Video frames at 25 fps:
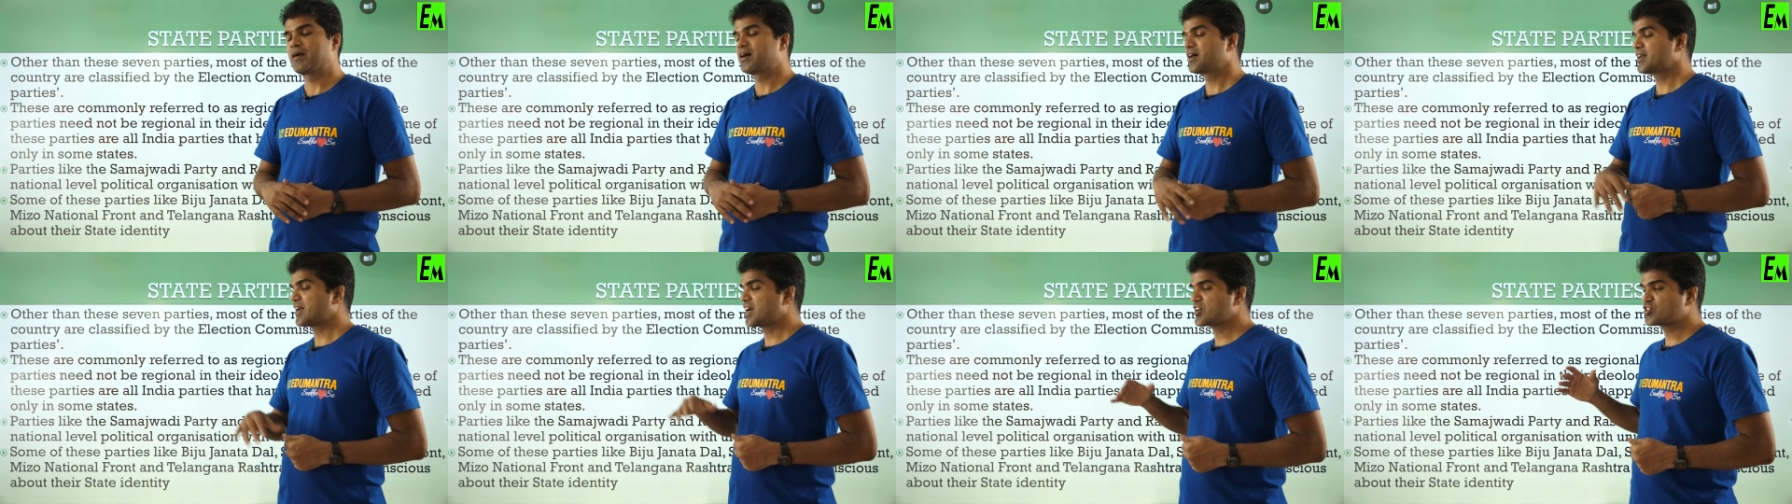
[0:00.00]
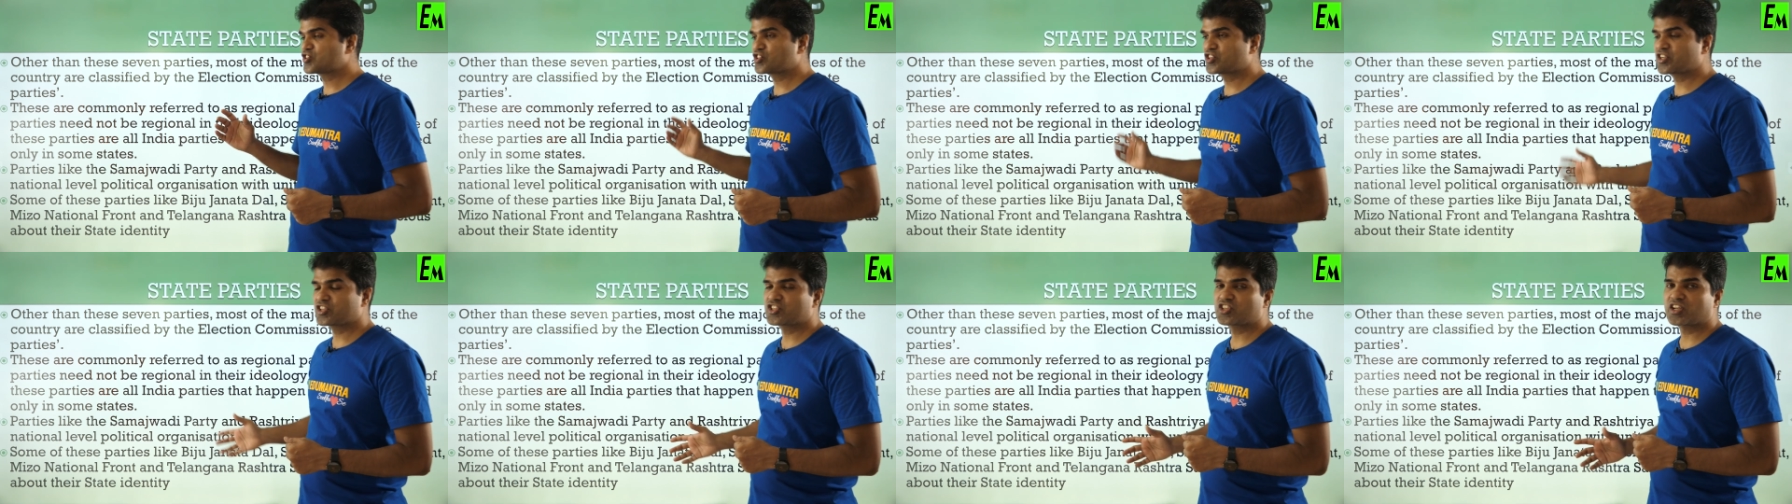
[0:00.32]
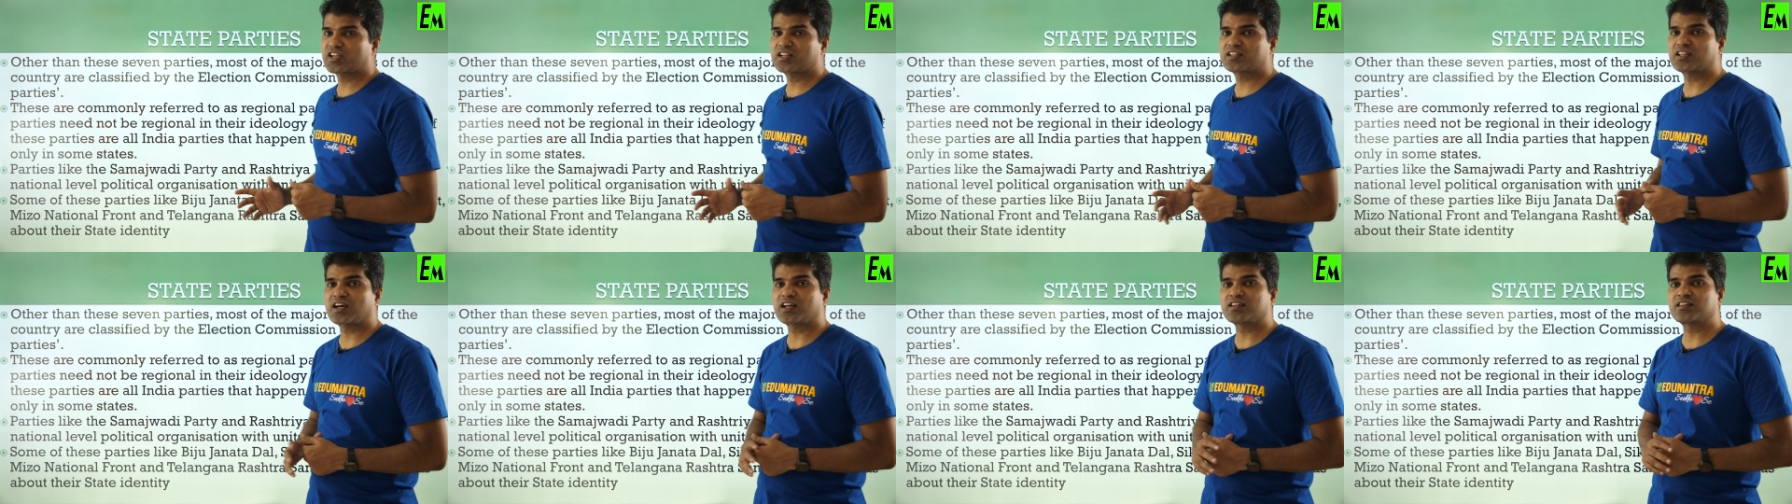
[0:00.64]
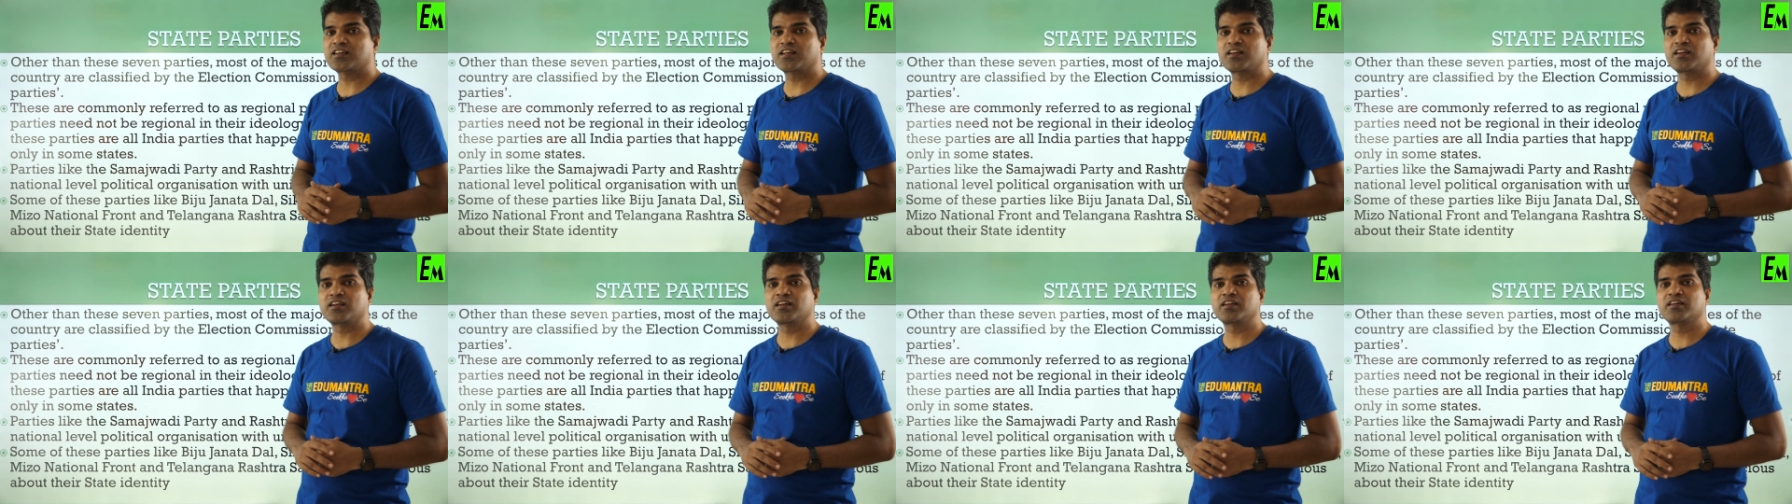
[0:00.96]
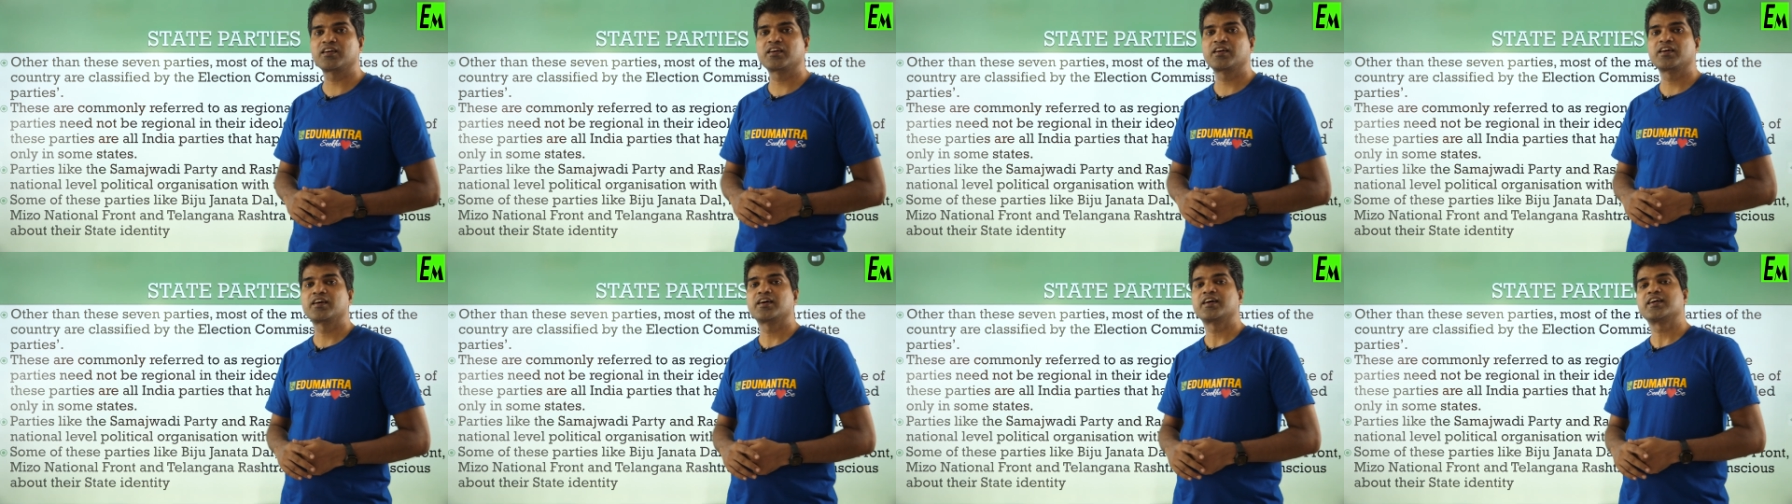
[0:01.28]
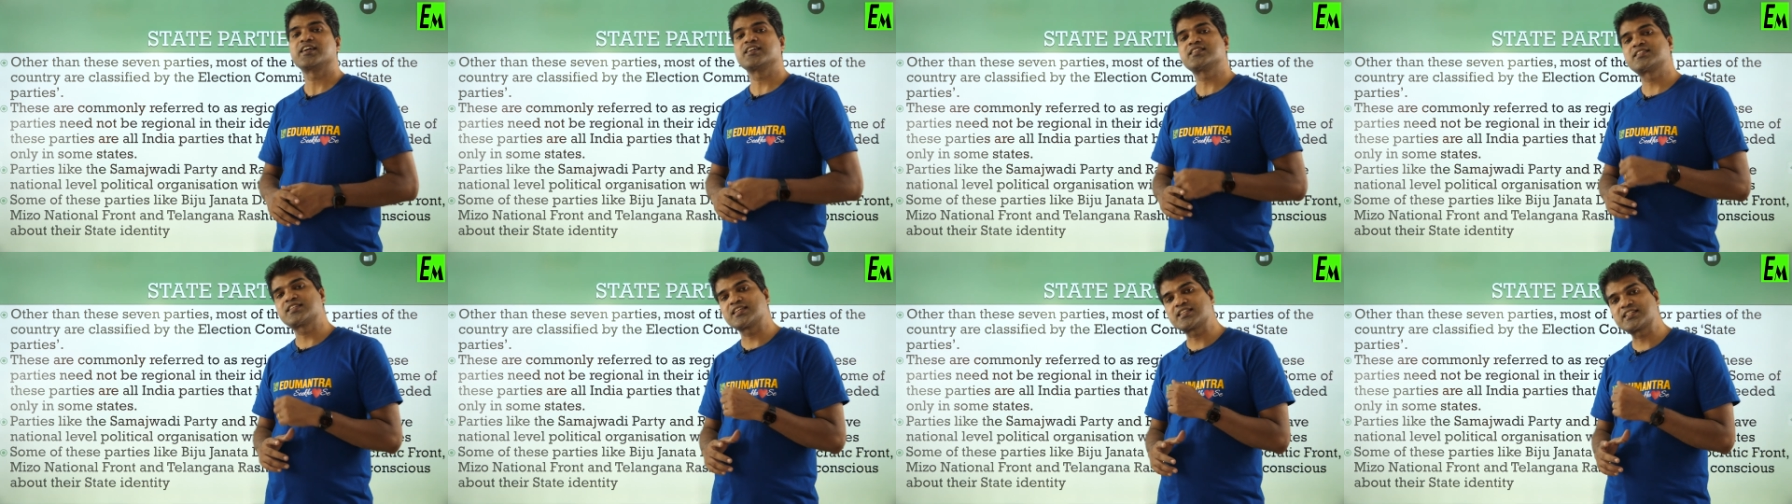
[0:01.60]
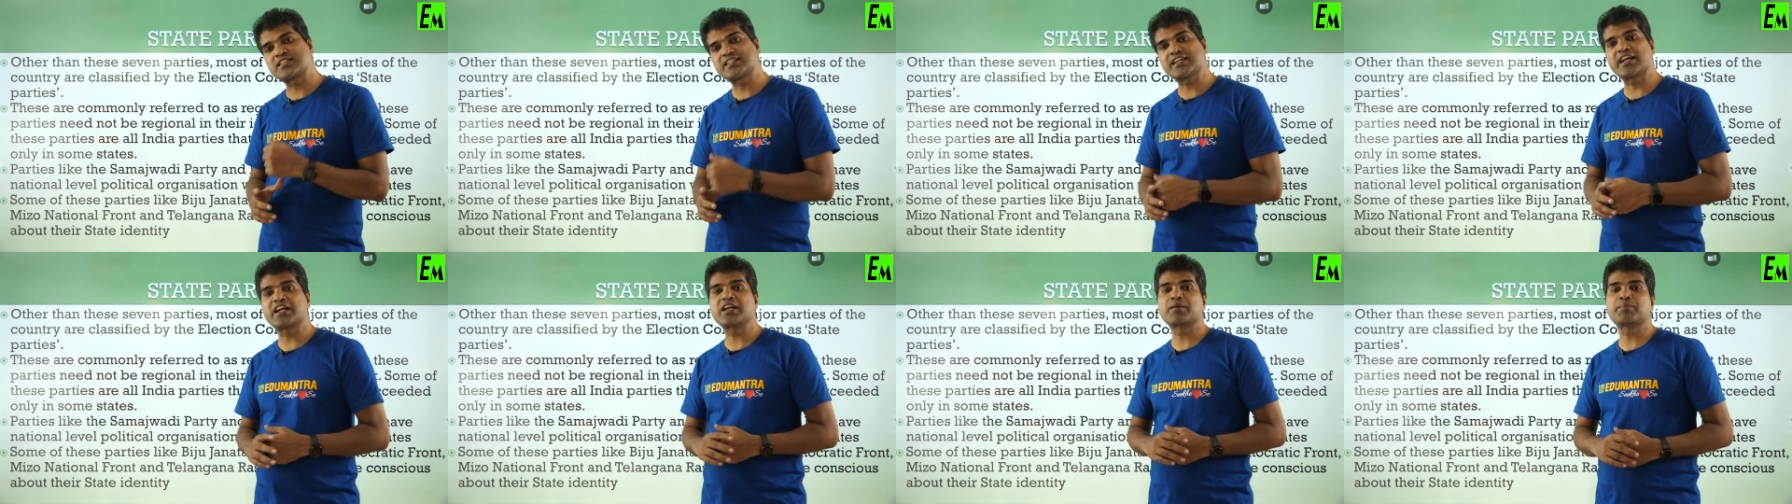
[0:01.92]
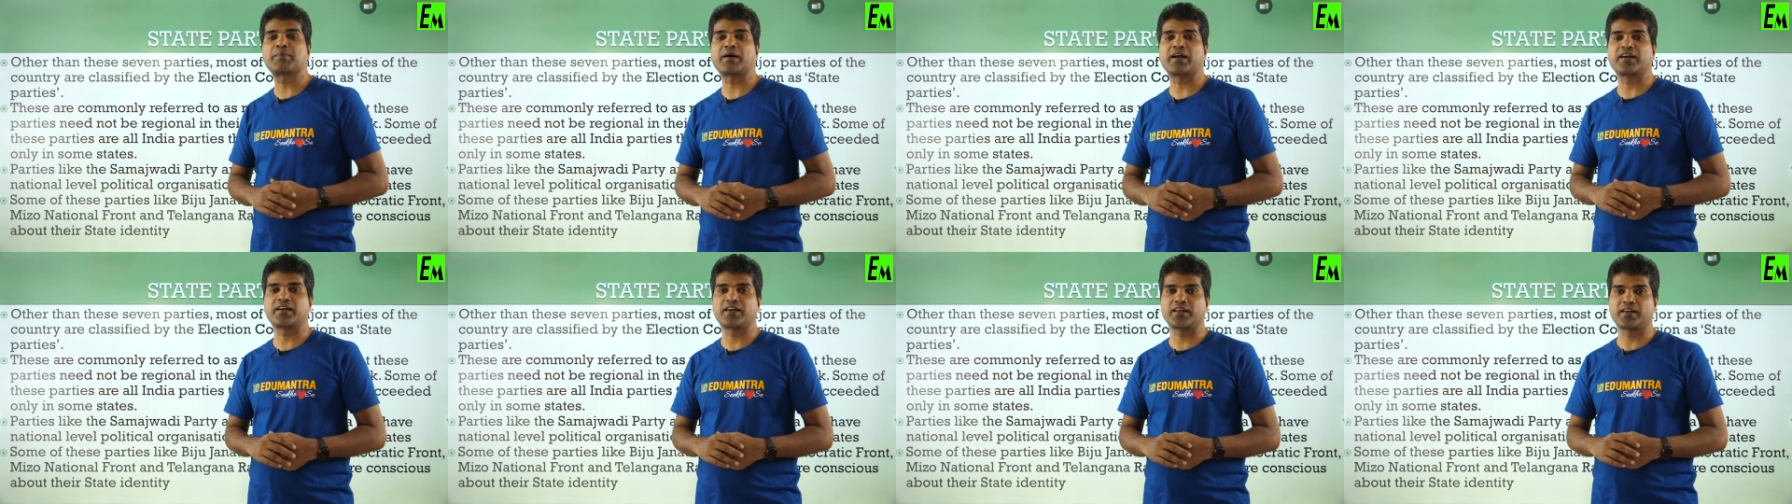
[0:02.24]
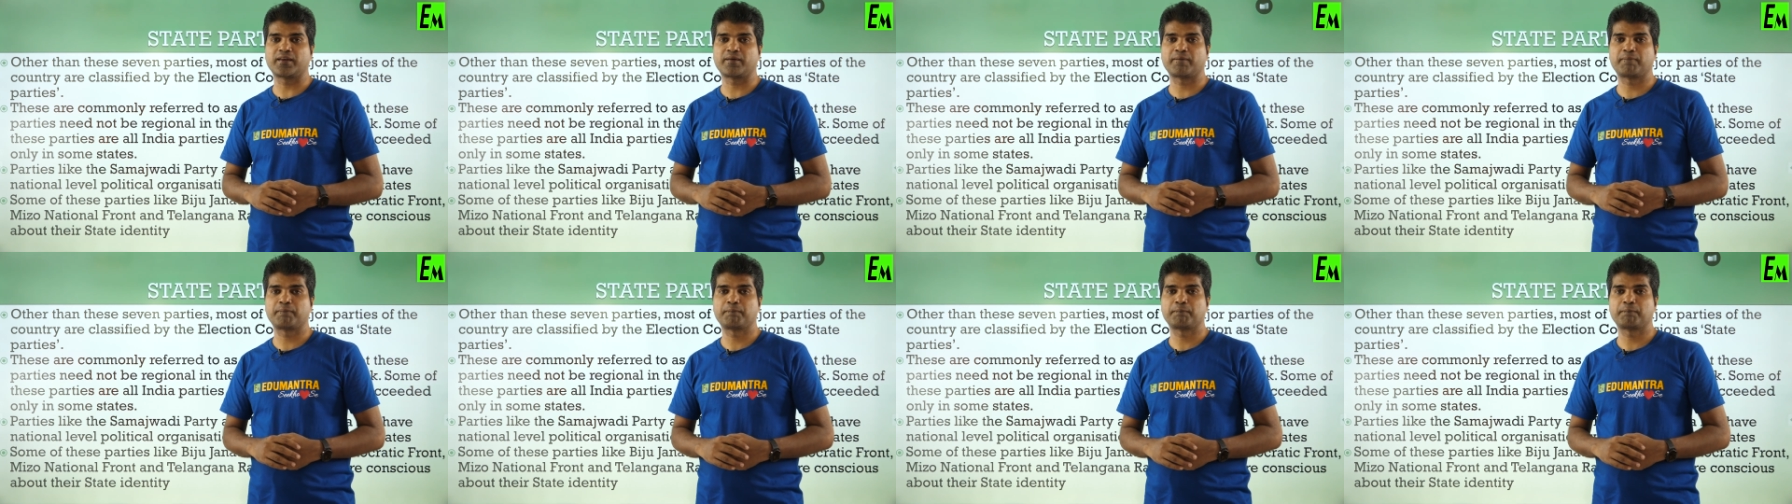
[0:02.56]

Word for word: Rashtriya Janata Dal is a state party